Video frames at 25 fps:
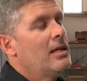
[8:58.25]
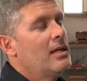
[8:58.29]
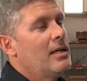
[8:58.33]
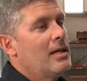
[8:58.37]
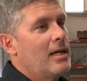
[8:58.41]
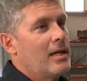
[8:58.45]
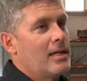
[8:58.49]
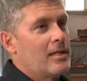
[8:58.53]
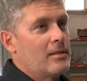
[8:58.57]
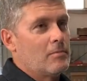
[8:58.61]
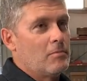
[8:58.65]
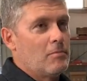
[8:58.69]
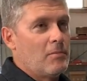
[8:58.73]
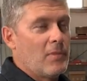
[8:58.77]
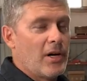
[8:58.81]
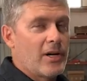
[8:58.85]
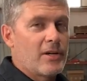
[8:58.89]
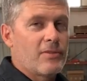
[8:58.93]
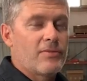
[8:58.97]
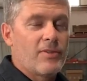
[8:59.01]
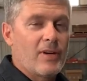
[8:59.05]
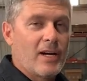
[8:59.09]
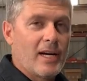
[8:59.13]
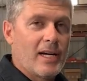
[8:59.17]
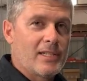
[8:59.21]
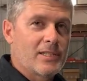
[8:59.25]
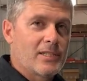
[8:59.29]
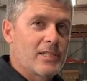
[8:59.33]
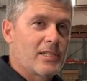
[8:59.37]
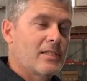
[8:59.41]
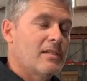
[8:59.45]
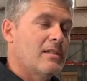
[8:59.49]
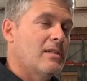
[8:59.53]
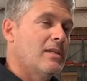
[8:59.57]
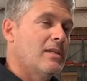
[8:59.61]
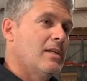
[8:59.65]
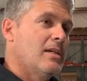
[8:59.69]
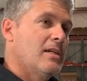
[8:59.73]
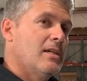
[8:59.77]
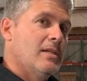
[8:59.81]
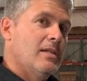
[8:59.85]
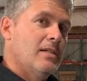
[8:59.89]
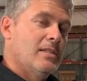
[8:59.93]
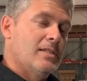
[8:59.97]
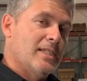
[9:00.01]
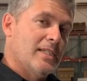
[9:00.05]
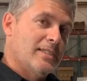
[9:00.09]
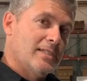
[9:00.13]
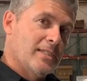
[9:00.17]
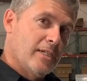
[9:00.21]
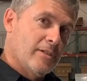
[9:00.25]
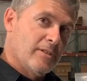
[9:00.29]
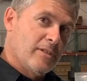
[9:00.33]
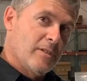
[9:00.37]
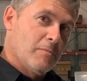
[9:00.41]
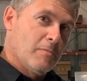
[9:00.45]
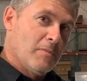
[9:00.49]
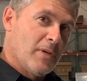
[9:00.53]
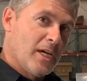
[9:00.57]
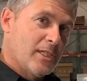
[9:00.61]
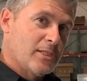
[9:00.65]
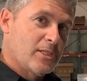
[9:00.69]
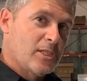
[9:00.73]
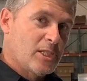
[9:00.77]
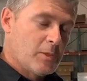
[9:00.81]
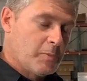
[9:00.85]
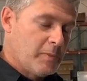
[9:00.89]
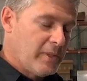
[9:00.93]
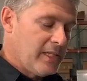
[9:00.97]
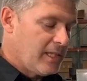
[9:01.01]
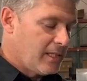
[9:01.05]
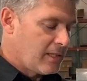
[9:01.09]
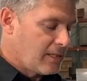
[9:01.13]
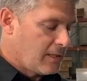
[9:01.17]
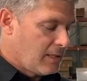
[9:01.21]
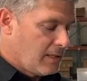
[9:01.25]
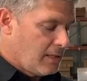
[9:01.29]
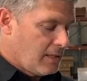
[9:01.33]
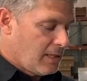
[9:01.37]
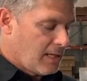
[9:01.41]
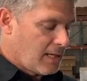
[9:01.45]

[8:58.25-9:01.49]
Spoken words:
It modifies it, sends it out in Mazda speak.